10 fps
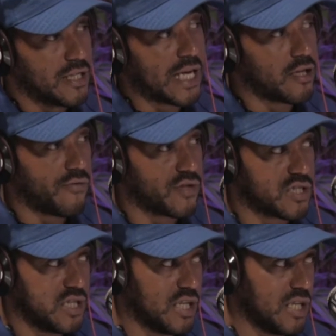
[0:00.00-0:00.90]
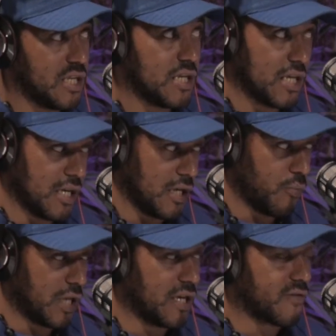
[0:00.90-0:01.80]
Then obviously,
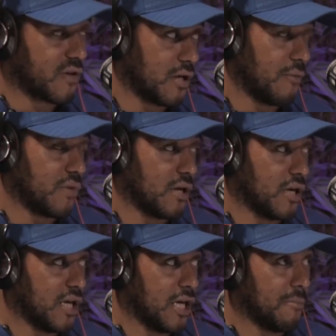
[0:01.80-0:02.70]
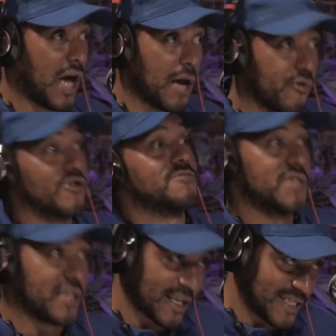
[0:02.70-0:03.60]
when I brought in
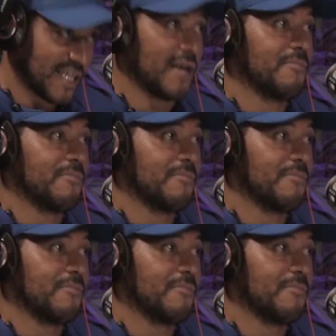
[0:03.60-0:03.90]
the next time.